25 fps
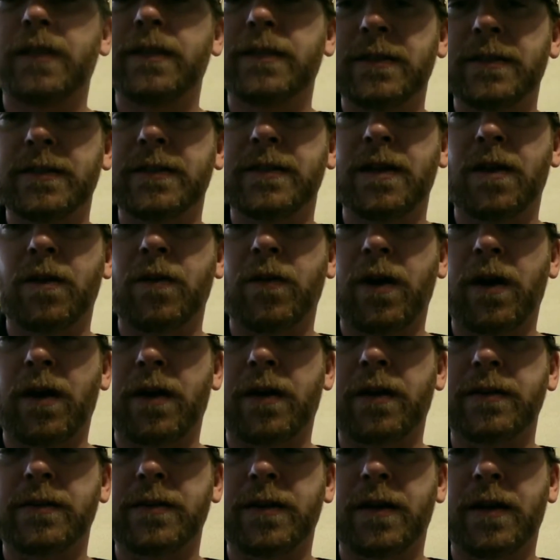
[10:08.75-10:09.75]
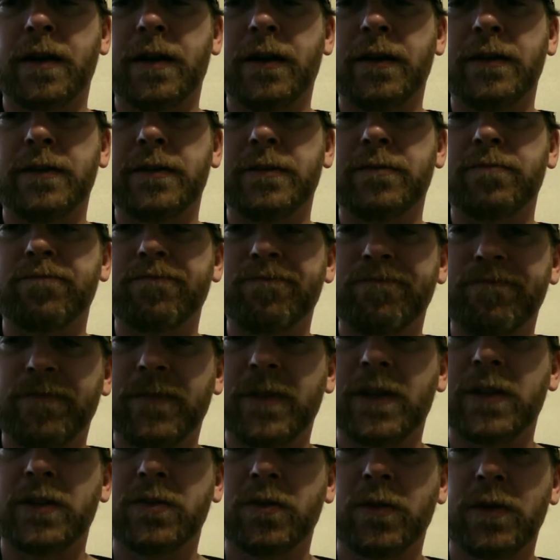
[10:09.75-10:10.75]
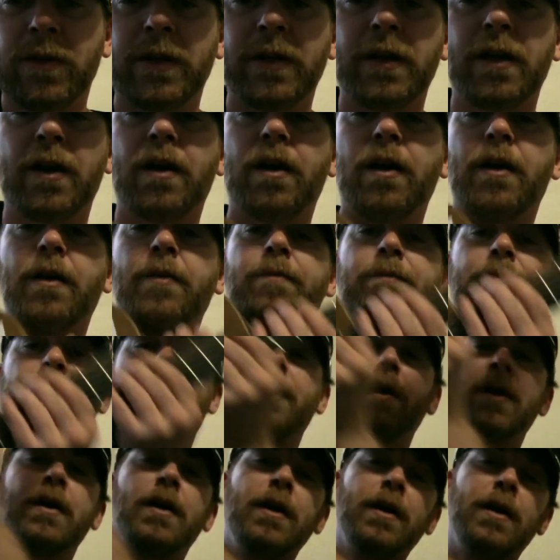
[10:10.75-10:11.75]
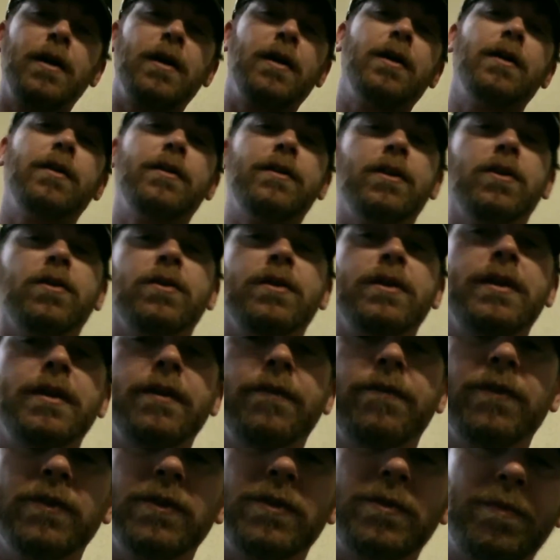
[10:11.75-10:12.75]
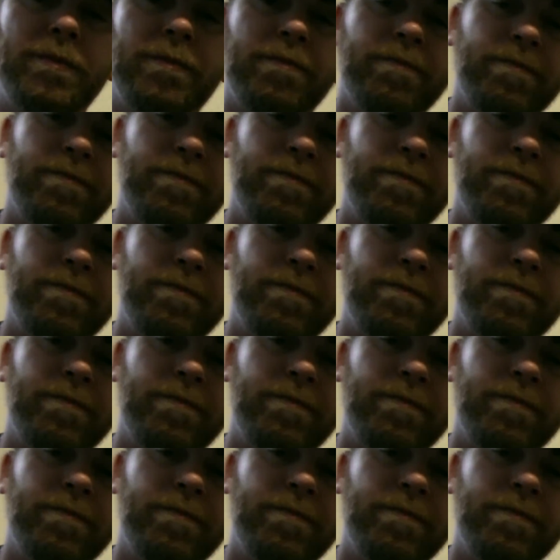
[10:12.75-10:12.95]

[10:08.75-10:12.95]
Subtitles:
It's not rocket science, It's really not. The only difference,